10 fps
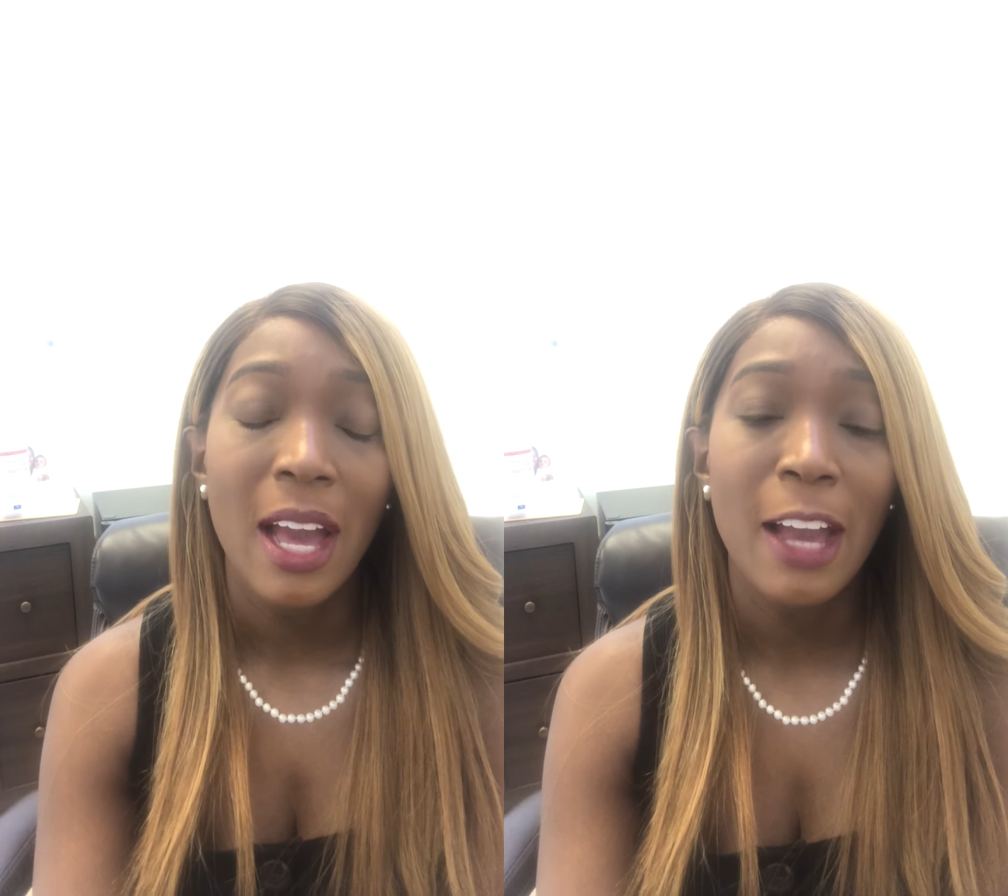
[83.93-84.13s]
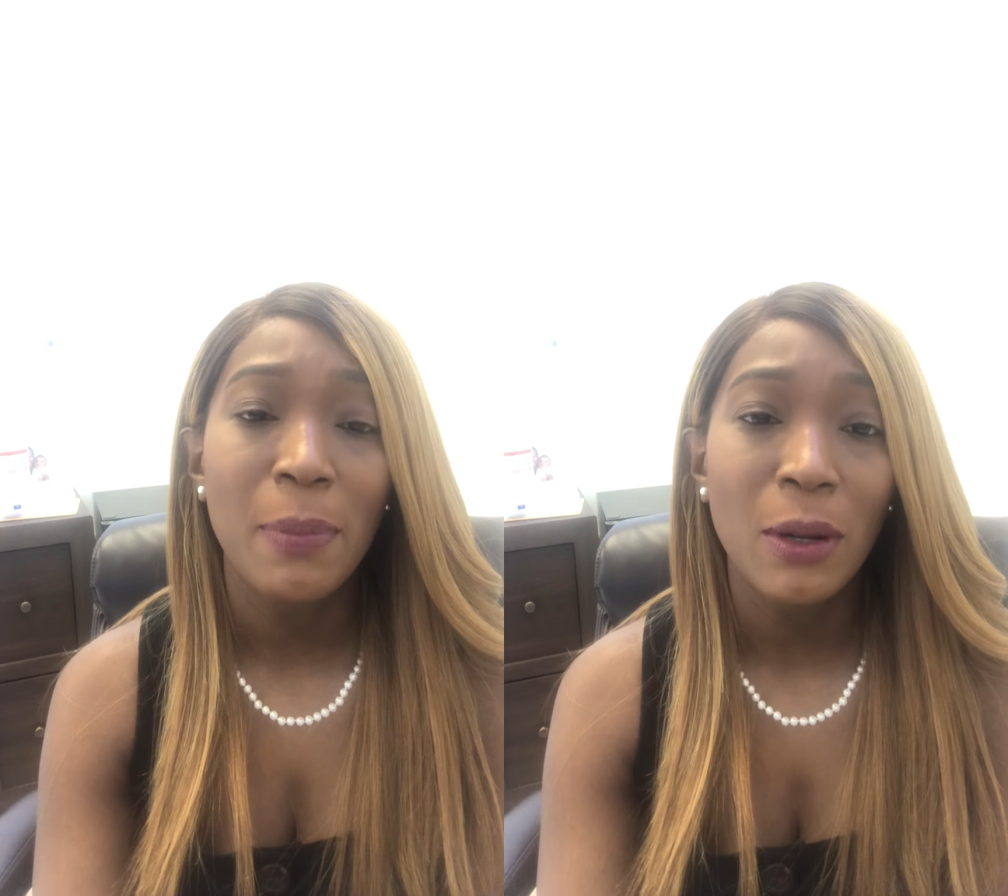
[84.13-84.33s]

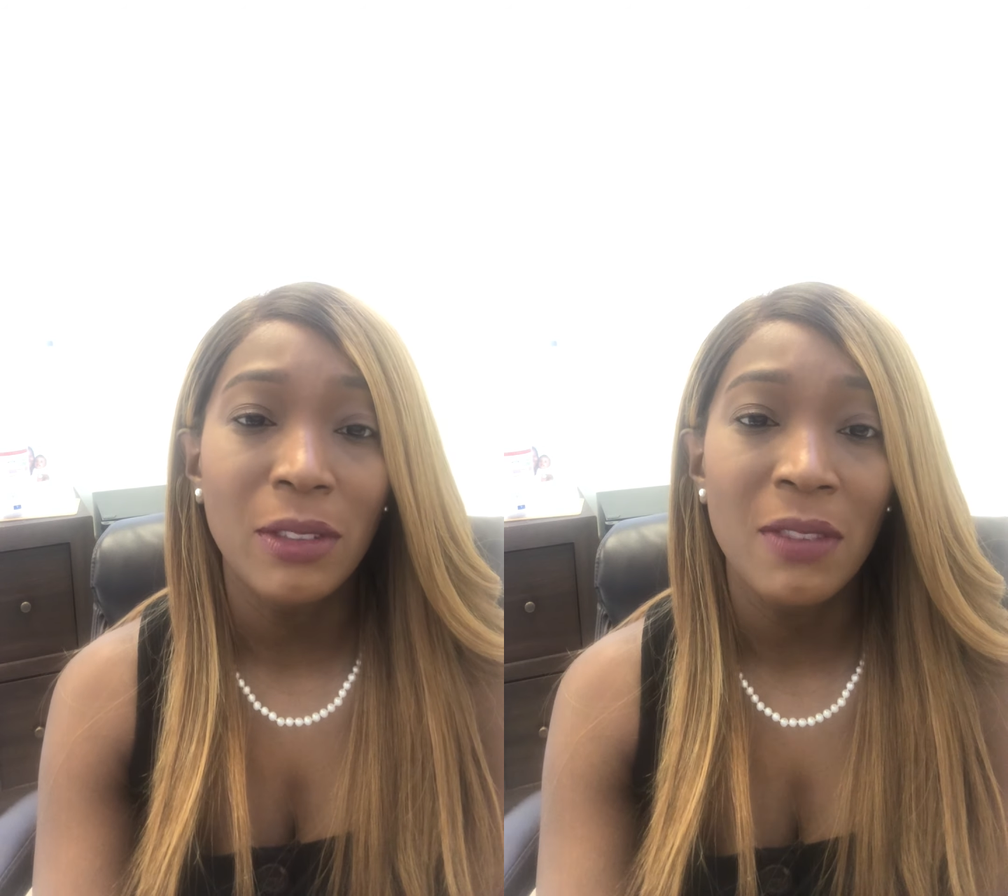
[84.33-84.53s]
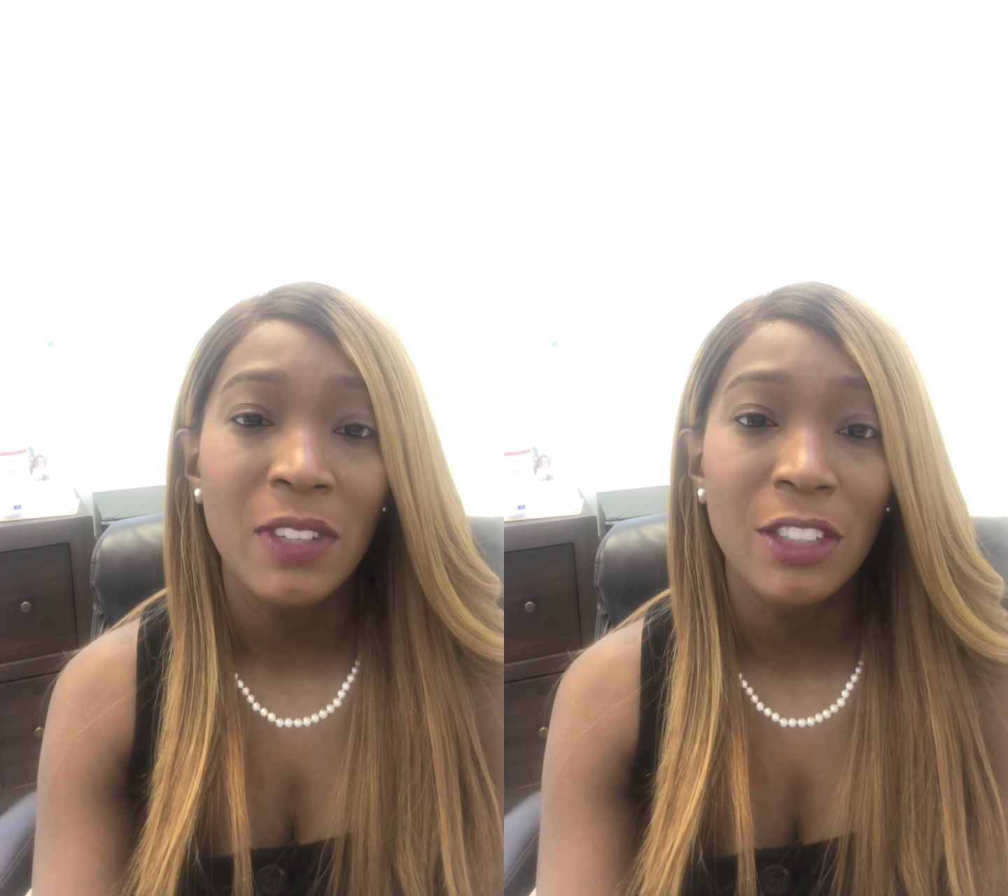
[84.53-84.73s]
a
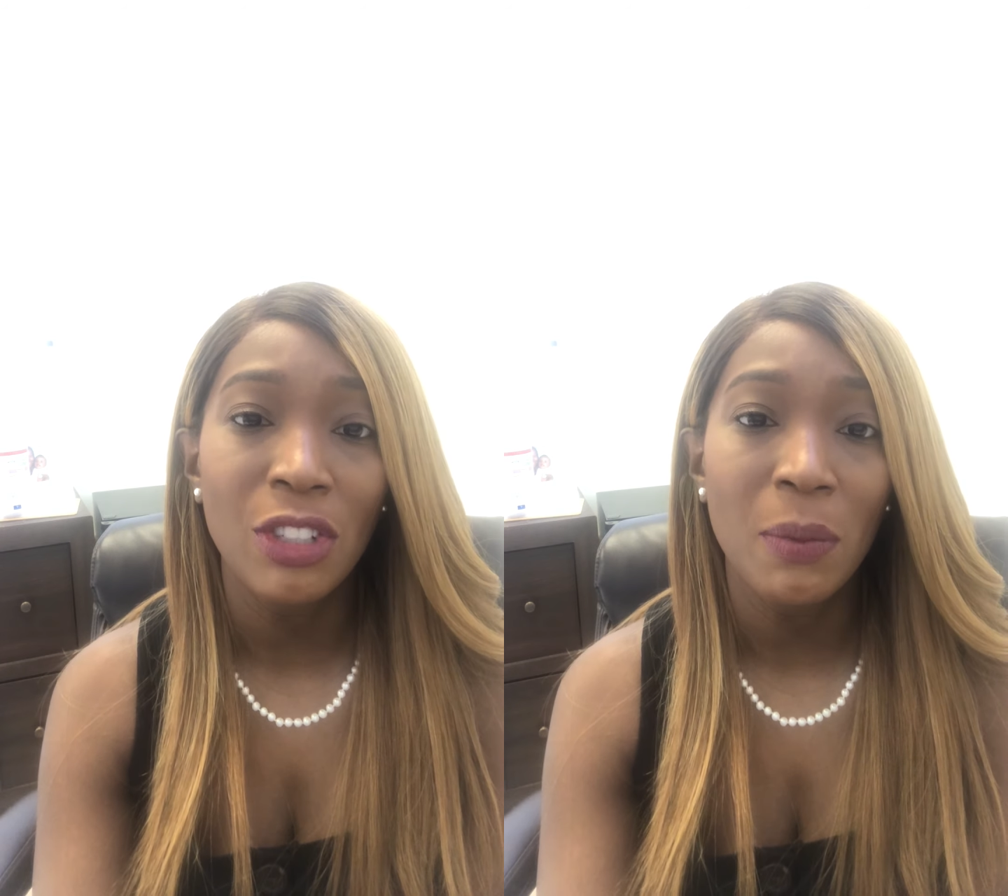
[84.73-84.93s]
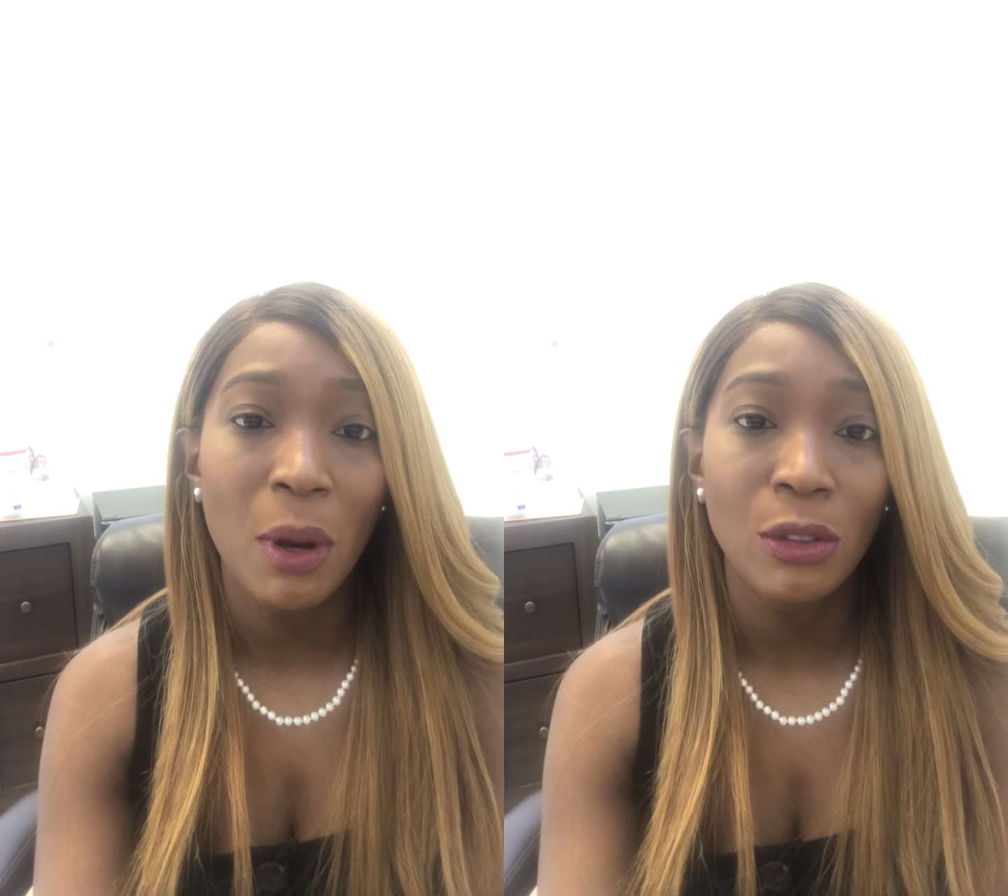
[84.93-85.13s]

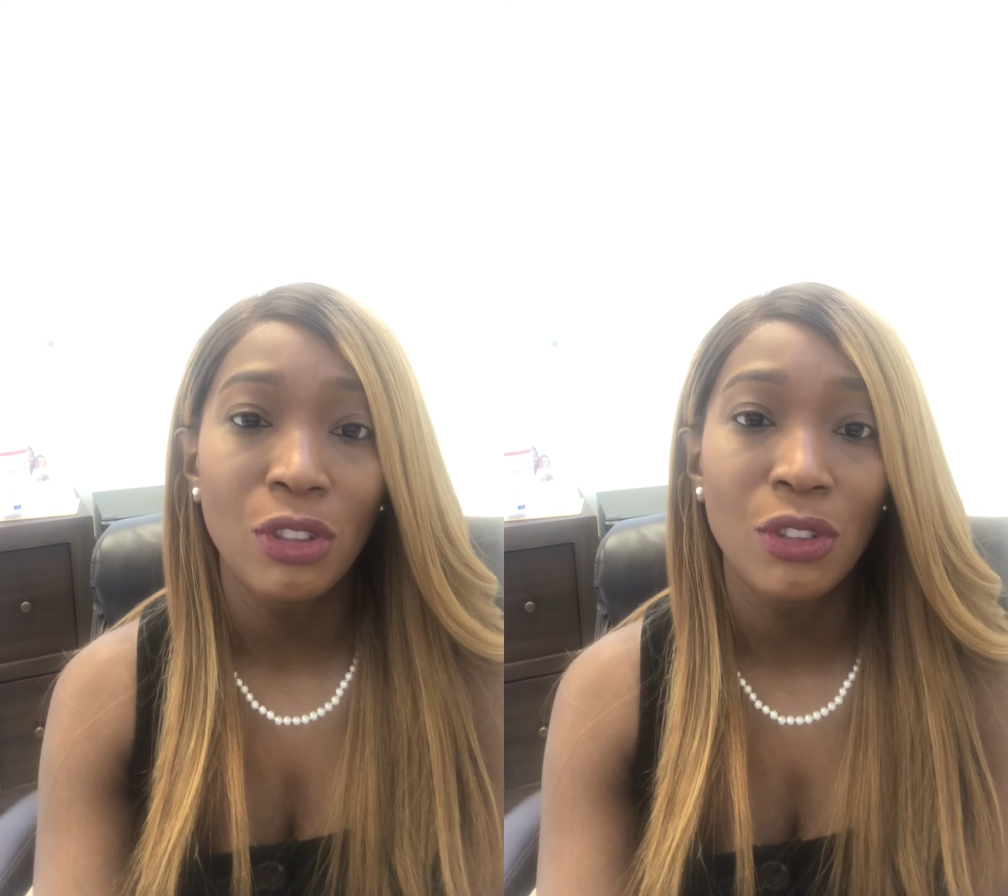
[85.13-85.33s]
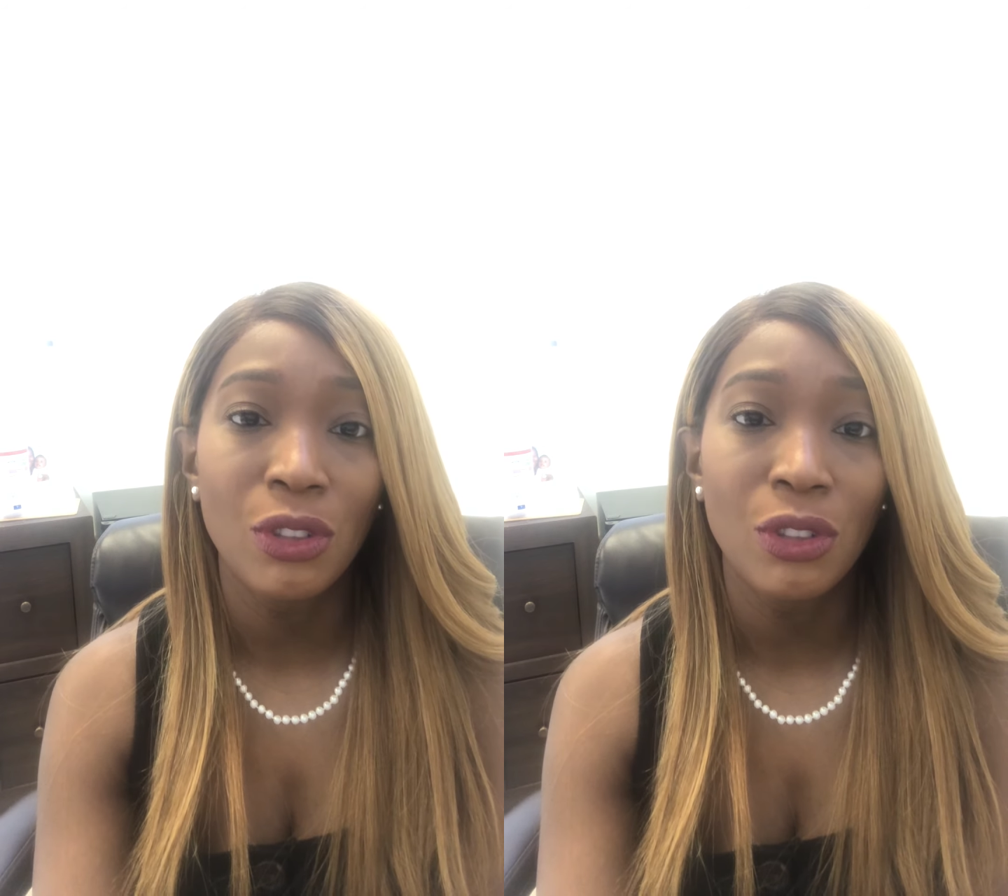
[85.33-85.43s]
post-conviction motion